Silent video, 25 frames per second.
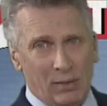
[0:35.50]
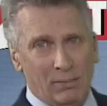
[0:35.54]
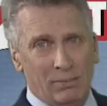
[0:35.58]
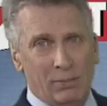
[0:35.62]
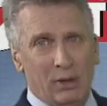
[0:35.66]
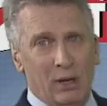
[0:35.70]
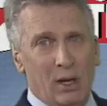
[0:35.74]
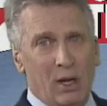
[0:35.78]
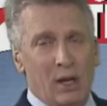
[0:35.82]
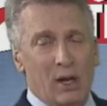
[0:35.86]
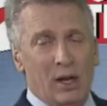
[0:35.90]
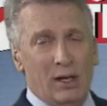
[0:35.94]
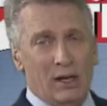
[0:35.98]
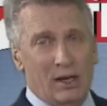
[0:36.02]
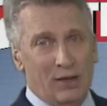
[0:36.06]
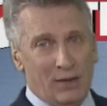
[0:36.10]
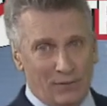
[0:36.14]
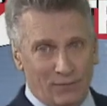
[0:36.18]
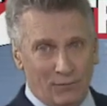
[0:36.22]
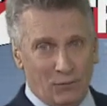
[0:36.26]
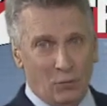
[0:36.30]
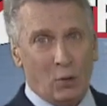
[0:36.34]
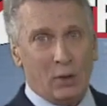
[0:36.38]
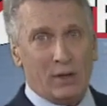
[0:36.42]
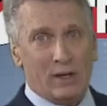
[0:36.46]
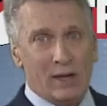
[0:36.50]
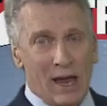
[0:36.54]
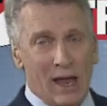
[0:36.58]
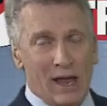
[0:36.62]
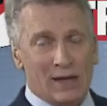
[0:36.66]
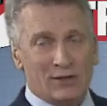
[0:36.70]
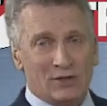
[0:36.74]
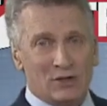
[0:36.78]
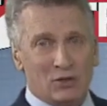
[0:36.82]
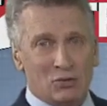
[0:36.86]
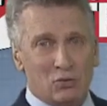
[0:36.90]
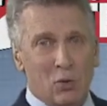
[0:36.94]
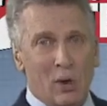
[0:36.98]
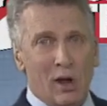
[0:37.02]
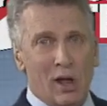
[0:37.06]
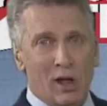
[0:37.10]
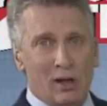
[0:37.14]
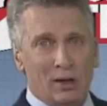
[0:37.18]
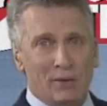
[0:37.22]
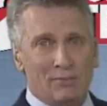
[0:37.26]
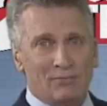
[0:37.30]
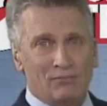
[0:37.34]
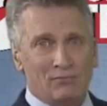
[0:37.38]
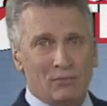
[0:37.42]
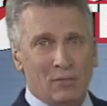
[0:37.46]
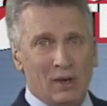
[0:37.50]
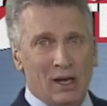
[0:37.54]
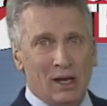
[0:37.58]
up in the forecast as well.